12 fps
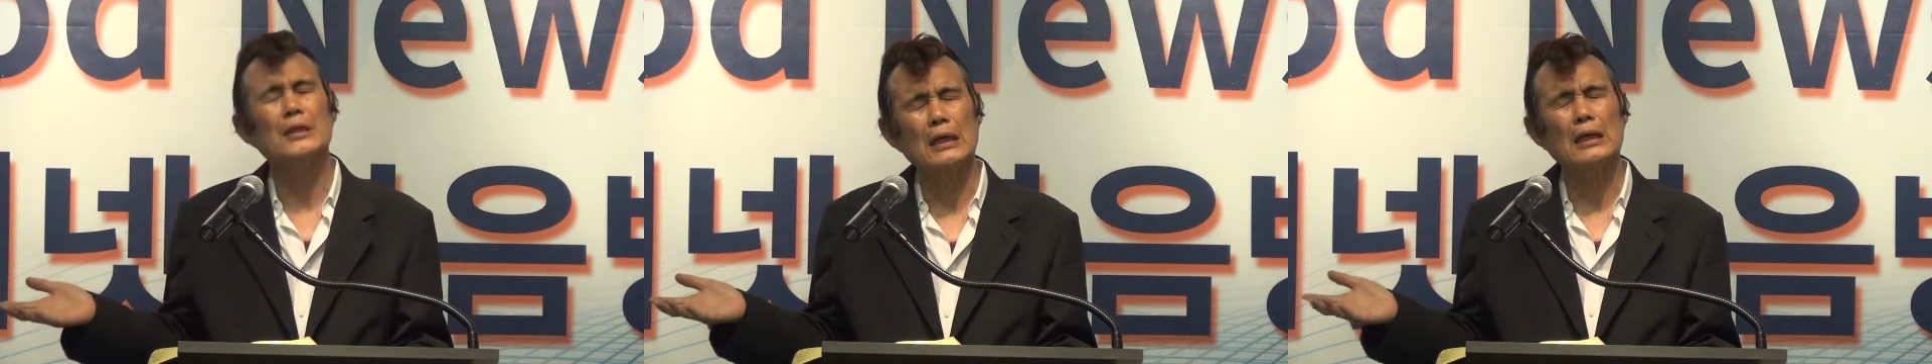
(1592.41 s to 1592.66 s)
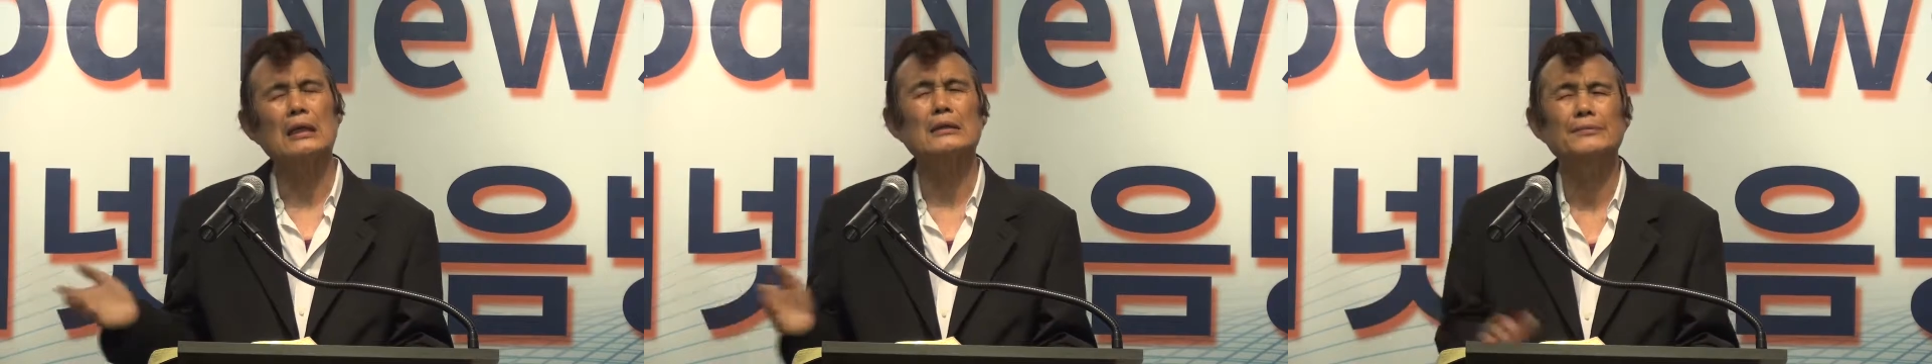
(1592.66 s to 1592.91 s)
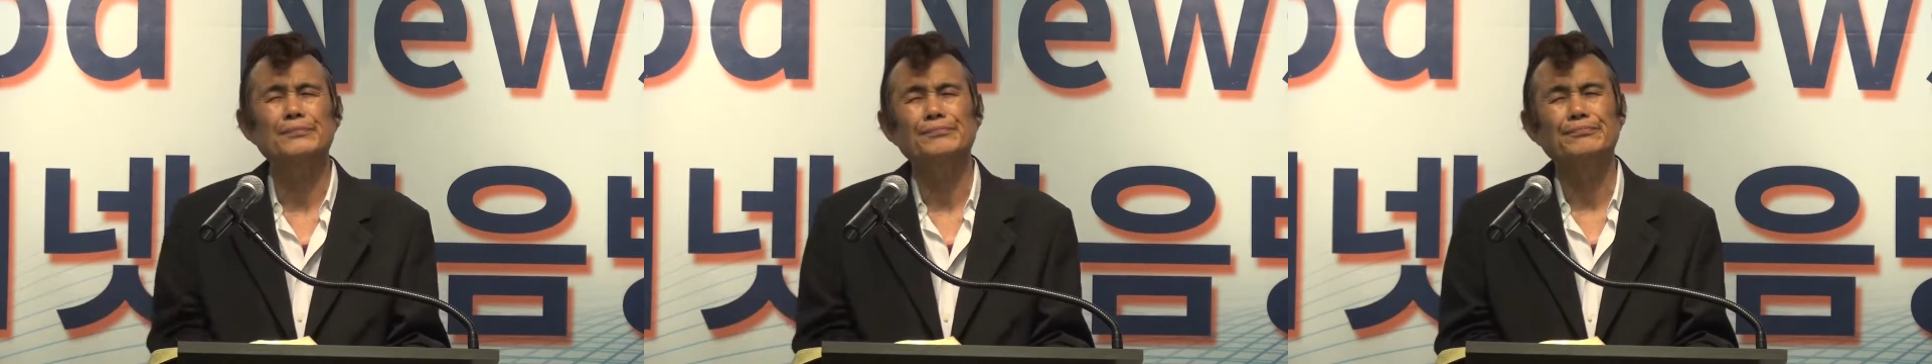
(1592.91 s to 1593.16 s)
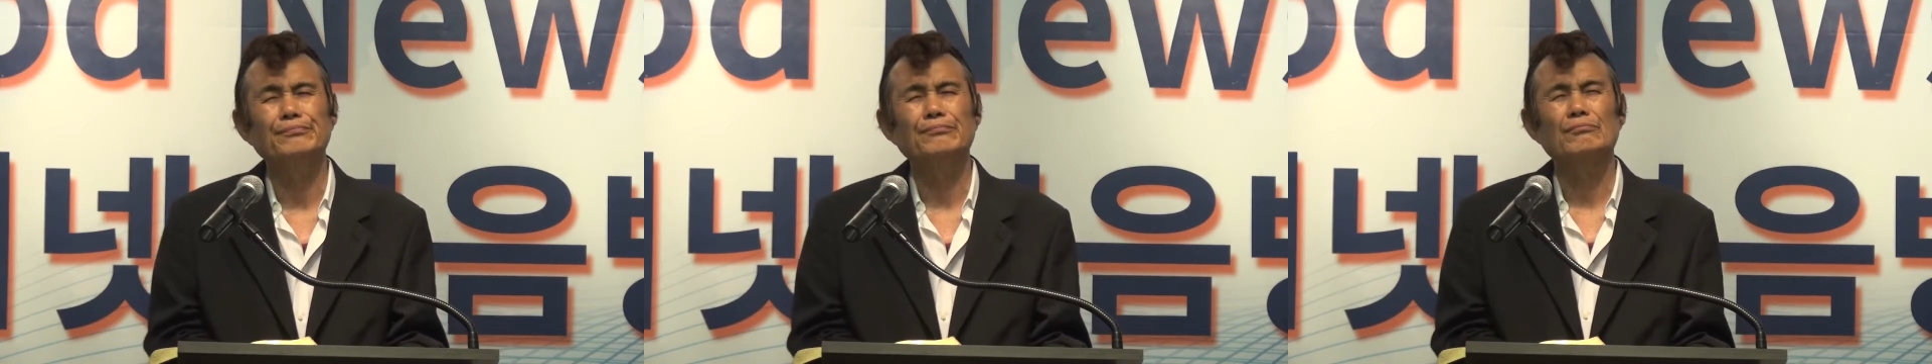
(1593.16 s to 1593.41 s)
yeah.
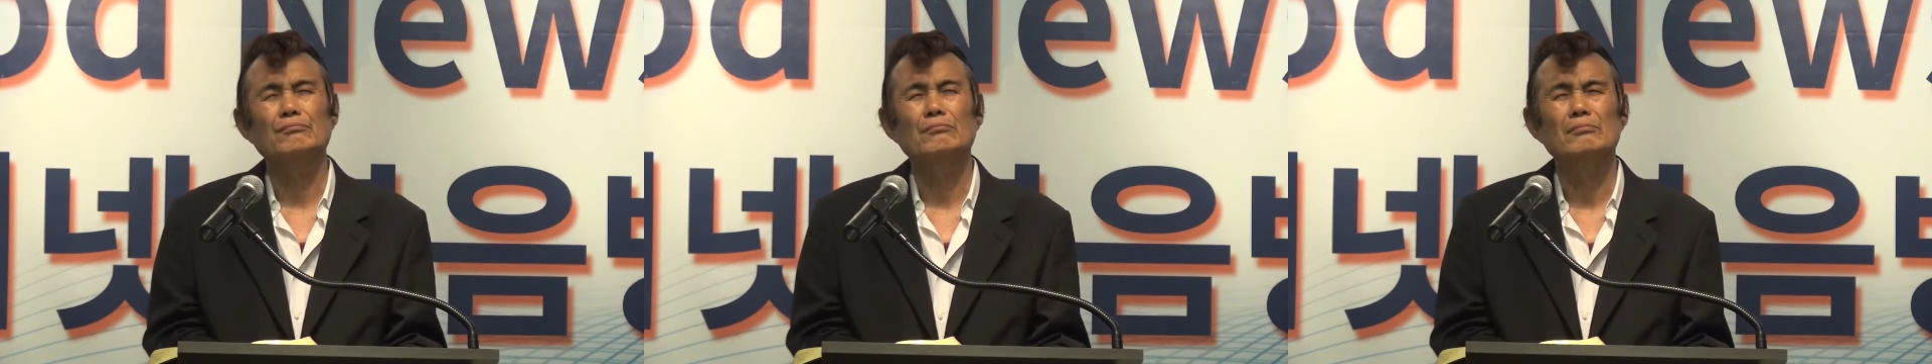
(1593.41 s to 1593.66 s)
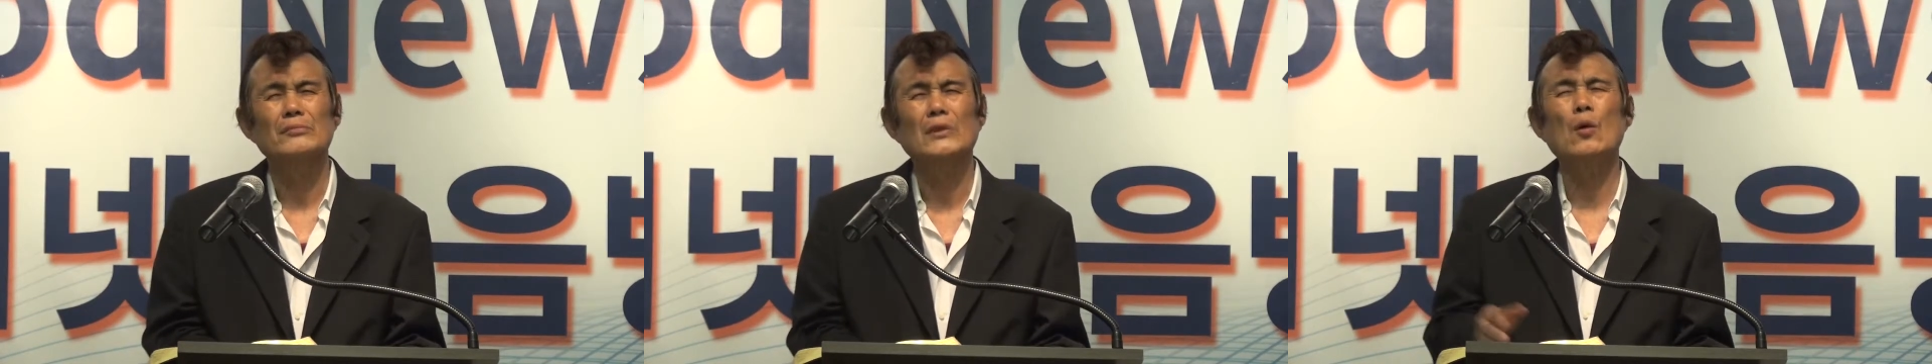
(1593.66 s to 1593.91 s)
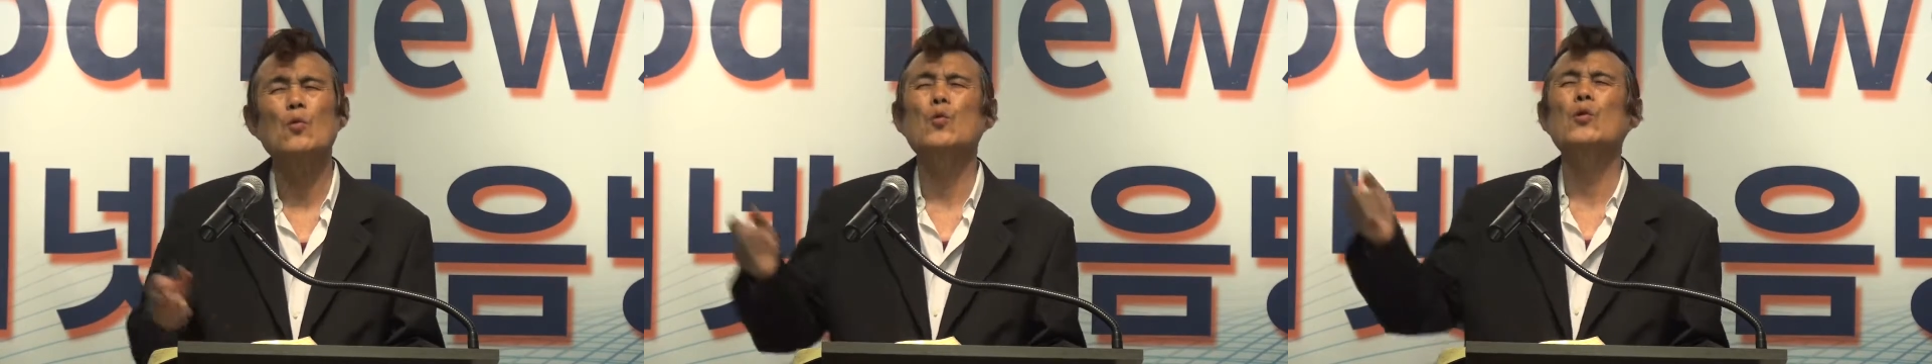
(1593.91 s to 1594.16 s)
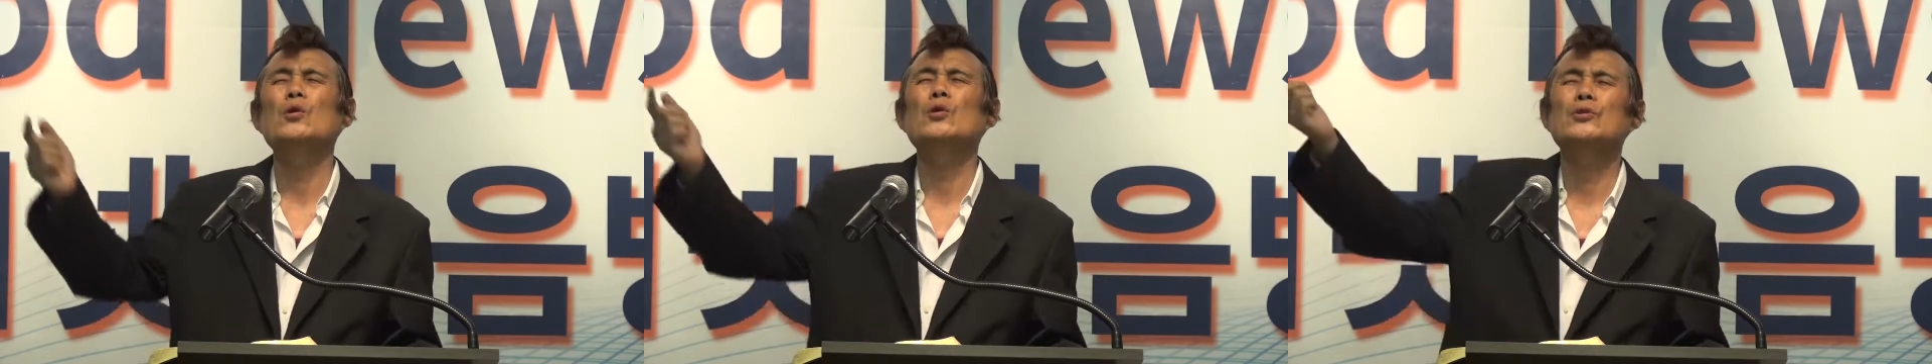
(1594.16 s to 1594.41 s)
The
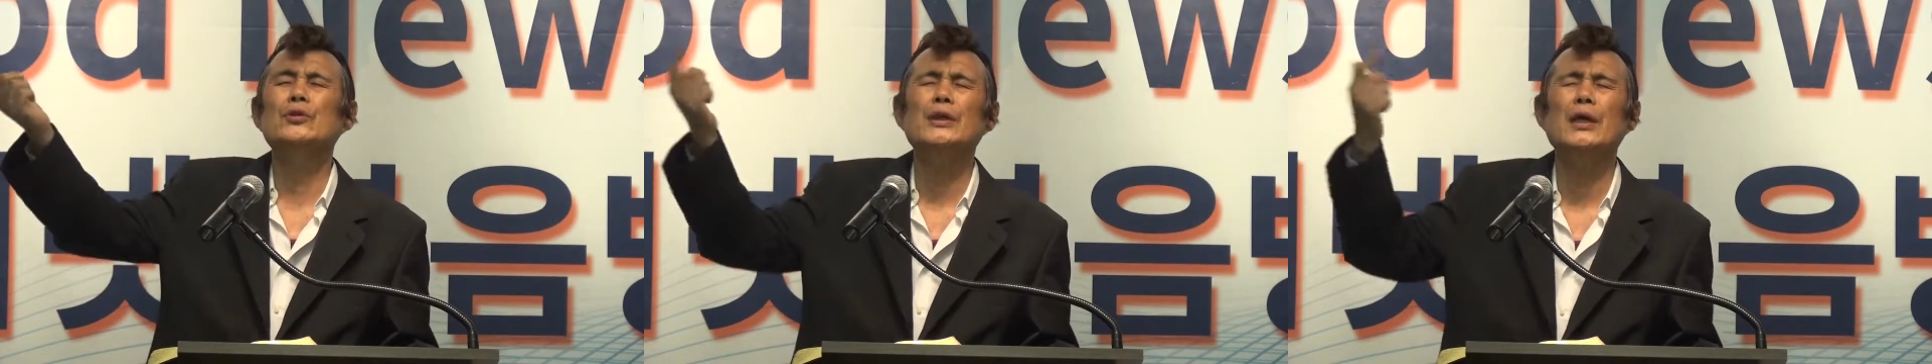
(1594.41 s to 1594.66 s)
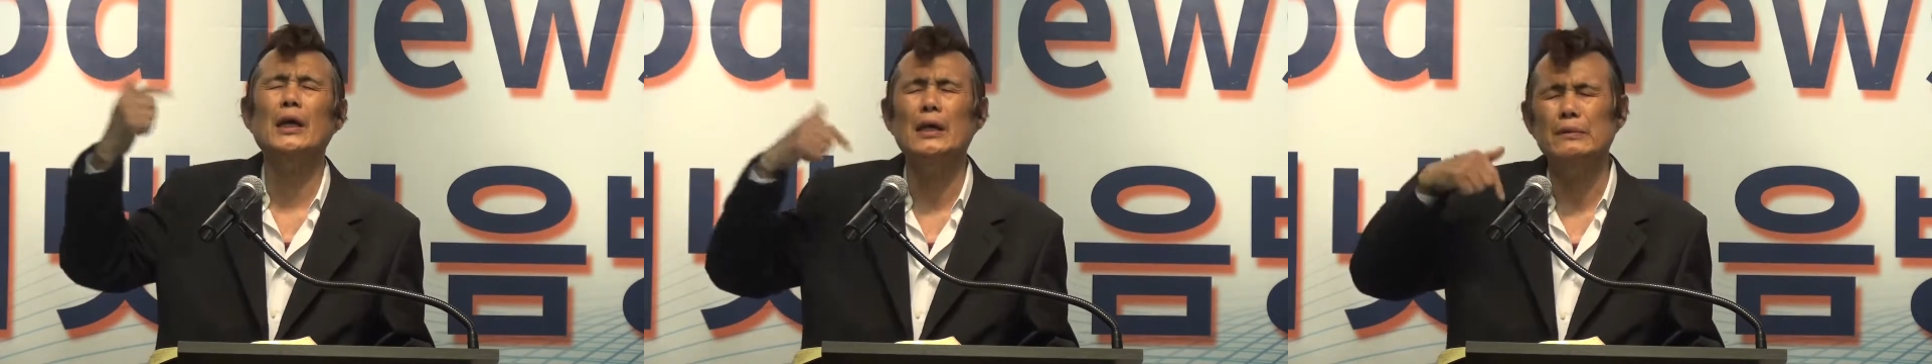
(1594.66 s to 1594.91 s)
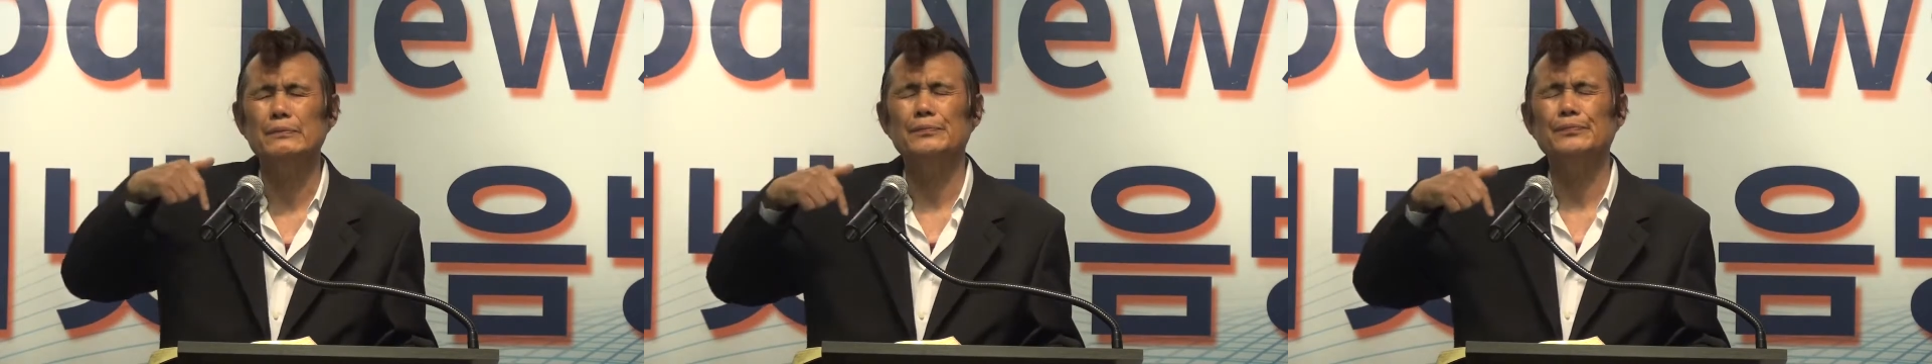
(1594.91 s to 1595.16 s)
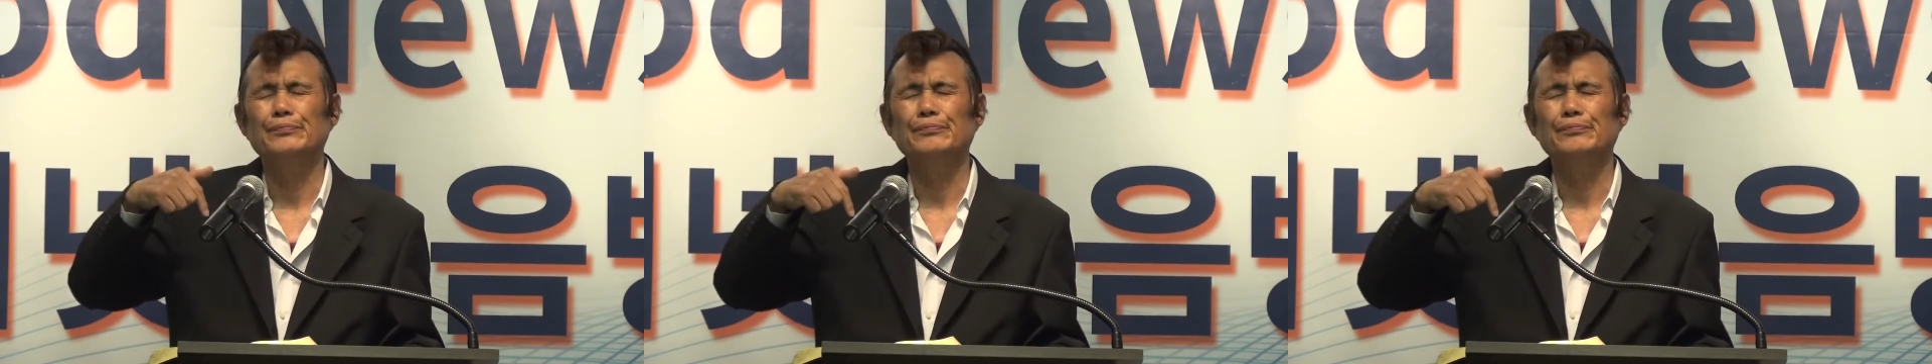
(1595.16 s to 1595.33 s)
word came.